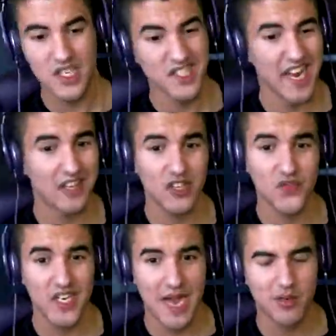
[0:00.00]
So yeah, it
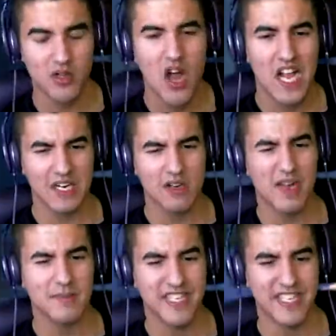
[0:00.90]
looks phenomenal. Kind of
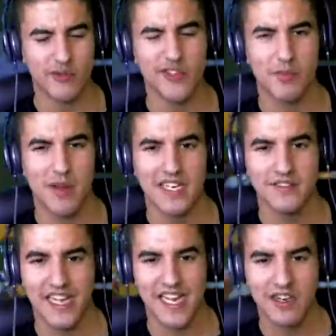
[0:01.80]
reminds me like Treasure
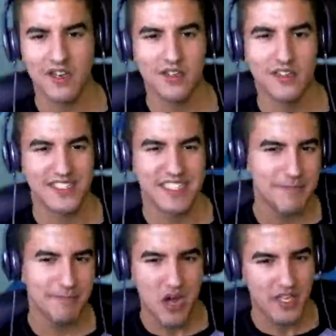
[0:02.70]
Planet, that kind of look, that
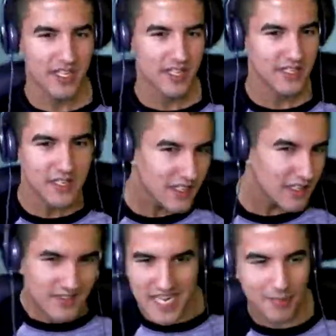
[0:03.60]
steampunky
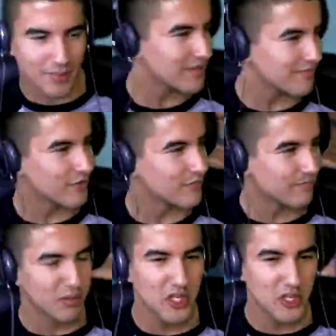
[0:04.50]
type of
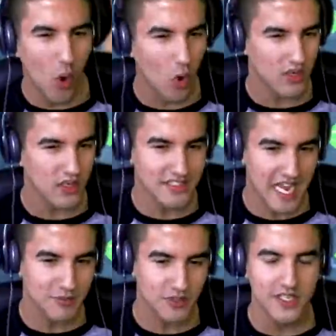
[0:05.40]
blue aura
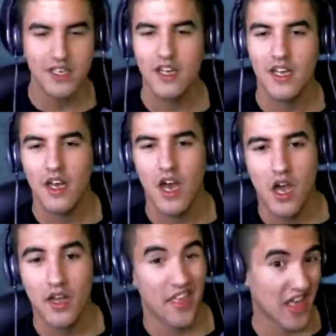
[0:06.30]
type shit.
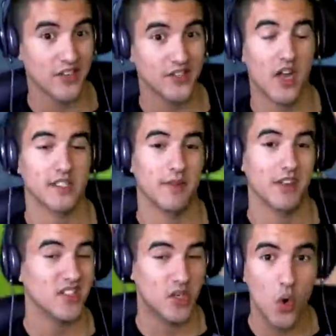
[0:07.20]
Uh, yeah, that looks awesome.
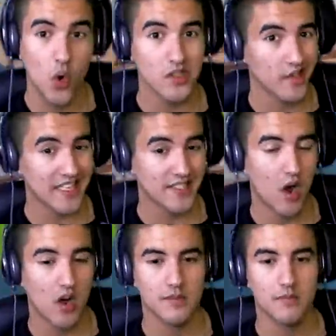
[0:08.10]
It looks cool, so that's
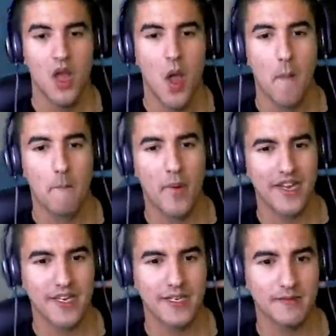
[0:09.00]
awesome.
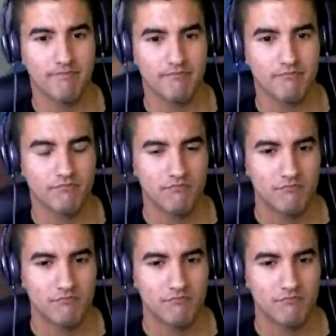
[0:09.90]
But um,